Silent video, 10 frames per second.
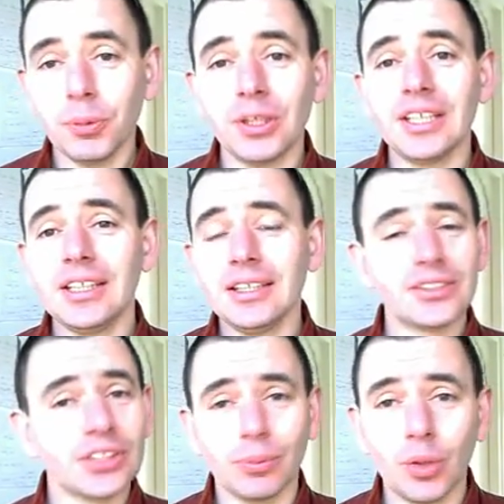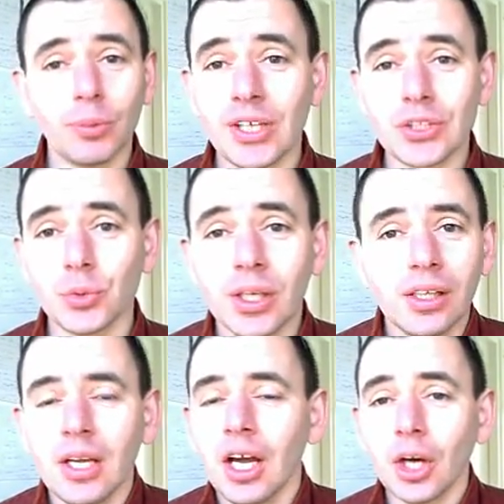openly, some women as
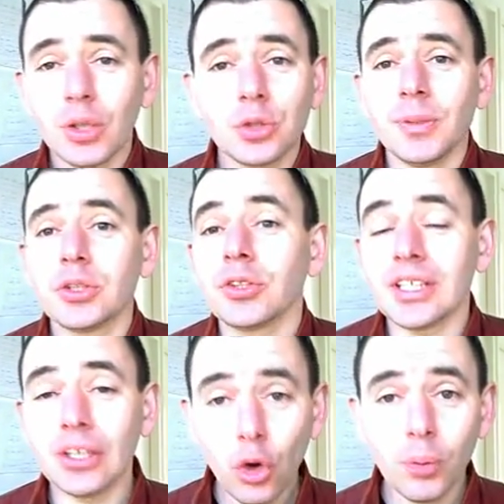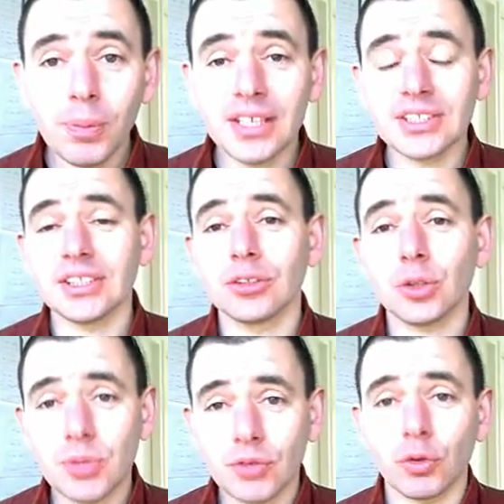well, are going to be totally hopeless
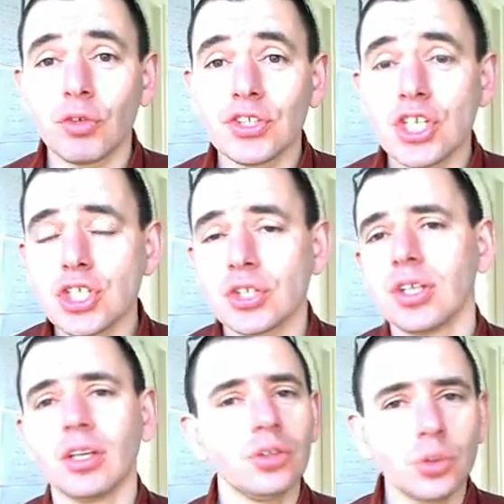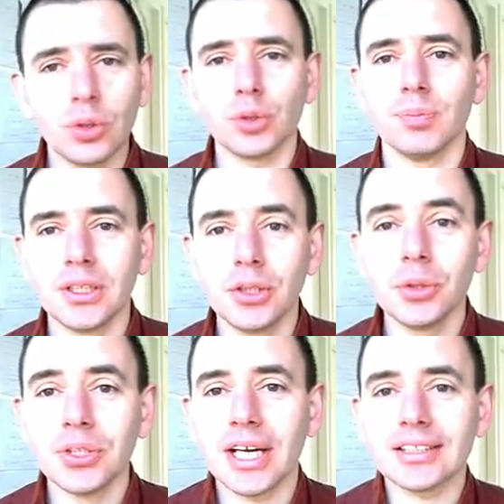in terms of conversation. They are not going to be
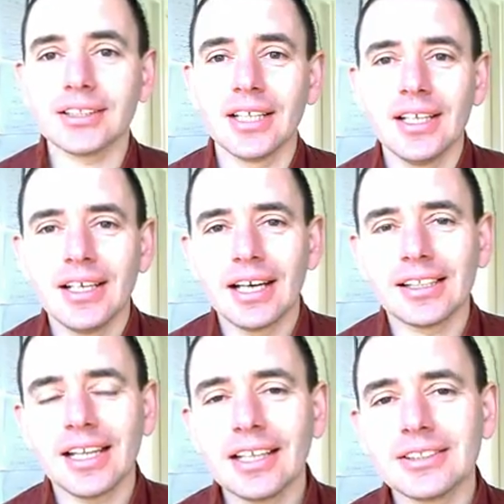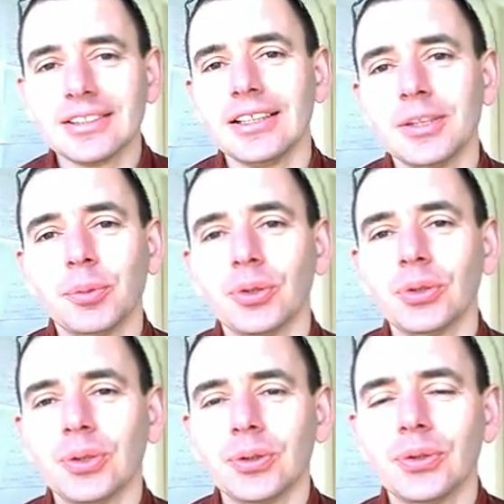good at, at lightening up
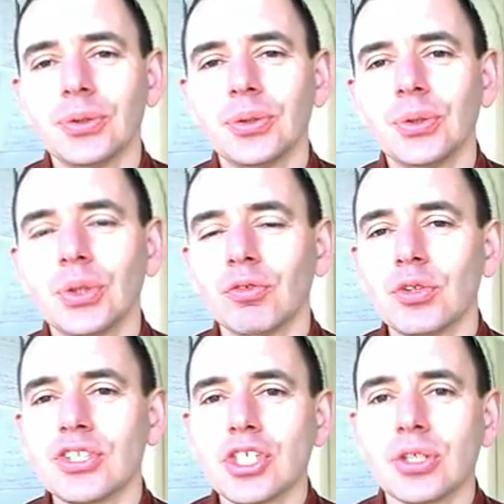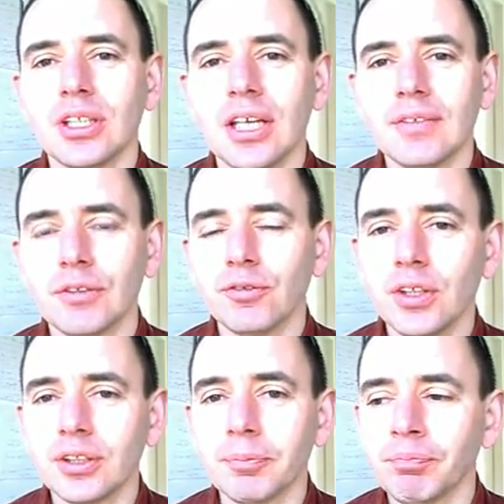a, a conversation and having
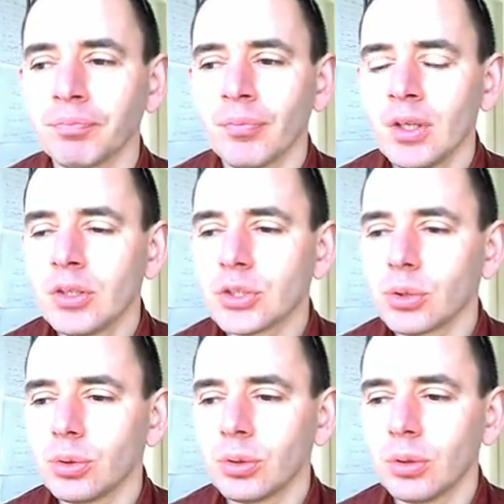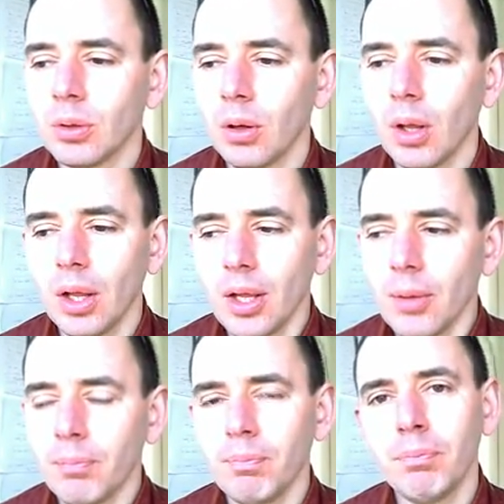fun. So,
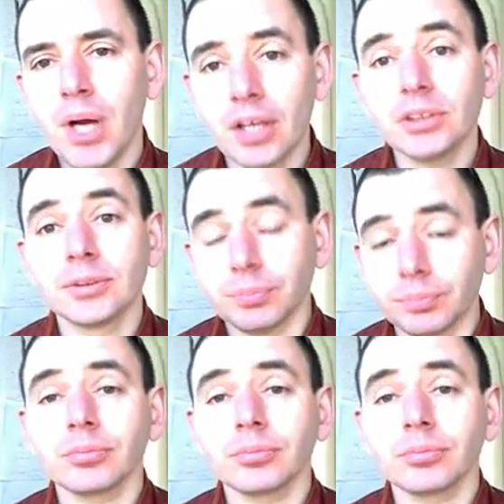but